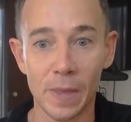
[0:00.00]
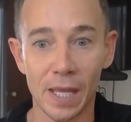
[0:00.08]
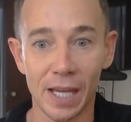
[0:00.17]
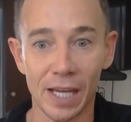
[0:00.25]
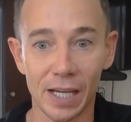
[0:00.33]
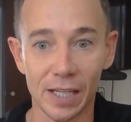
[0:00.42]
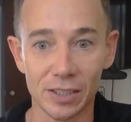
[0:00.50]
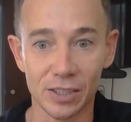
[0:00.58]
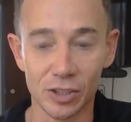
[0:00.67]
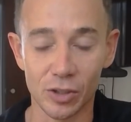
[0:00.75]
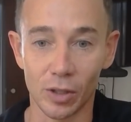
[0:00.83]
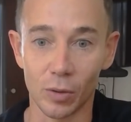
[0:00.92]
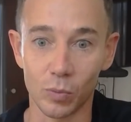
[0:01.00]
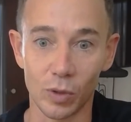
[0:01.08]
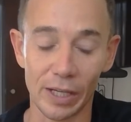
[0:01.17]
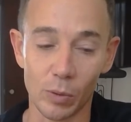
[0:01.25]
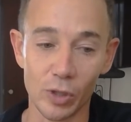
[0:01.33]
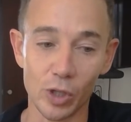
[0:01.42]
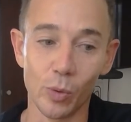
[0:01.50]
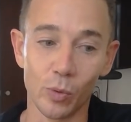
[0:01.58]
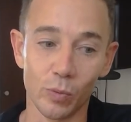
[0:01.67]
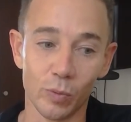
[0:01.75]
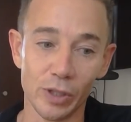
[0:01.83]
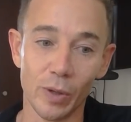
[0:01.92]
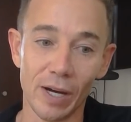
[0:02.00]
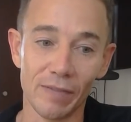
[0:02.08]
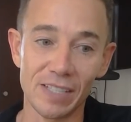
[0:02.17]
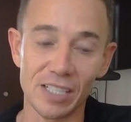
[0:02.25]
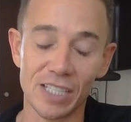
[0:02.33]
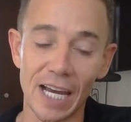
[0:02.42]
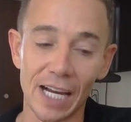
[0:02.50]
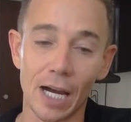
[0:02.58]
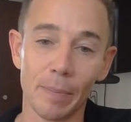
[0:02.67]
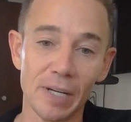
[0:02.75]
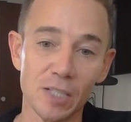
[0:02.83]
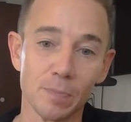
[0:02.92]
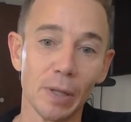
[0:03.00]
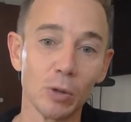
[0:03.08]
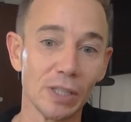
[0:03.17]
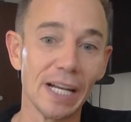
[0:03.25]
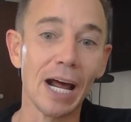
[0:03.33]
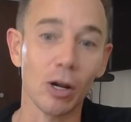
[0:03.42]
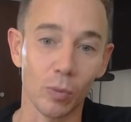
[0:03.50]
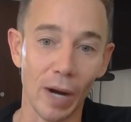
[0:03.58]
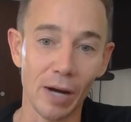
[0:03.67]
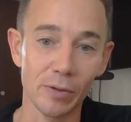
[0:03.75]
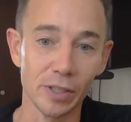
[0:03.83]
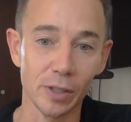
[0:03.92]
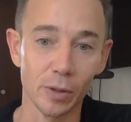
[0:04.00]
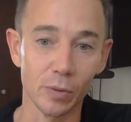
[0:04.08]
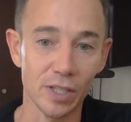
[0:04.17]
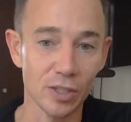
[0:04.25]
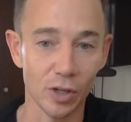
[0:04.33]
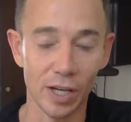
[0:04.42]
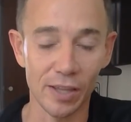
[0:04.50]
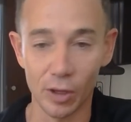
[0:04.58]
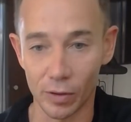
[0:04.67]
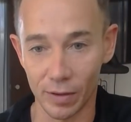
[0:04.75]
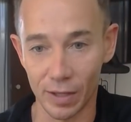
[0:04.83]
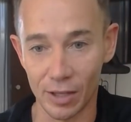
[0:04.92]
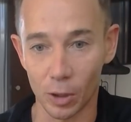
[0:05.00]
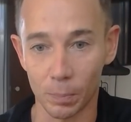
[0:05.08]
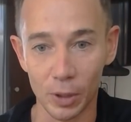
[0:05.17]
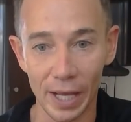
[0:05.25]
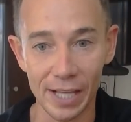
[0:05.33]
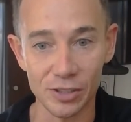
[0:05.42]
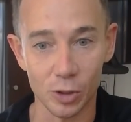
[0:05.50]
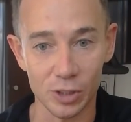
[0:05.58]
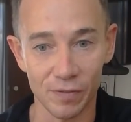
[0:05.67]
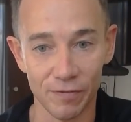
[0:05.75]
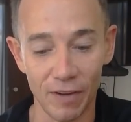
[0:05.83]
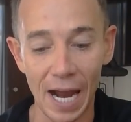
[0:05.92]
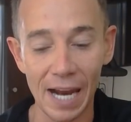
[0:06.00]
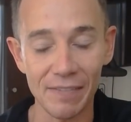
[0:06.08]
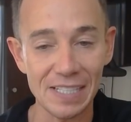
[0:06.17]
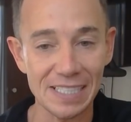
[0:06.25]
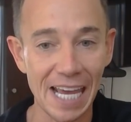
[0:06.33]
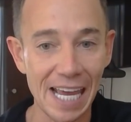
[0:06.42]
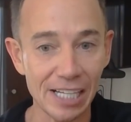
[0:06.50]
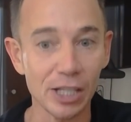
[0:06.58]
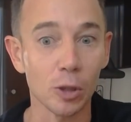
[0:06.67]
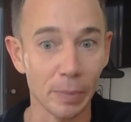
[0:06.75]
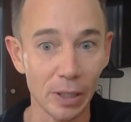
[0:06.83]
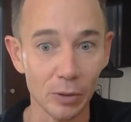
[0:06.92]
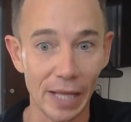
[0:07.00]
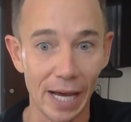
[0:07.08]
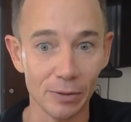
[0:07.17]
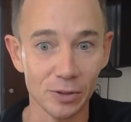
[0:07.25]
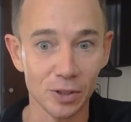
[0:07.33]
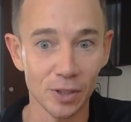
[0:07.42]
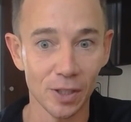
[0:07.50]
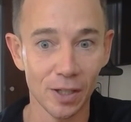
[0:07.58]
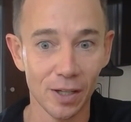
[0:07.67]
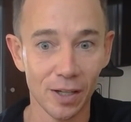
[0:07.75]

And you know, like when you when you have these tech companies building out around you, these are and their yeah. and their plans are five and ten year build outs.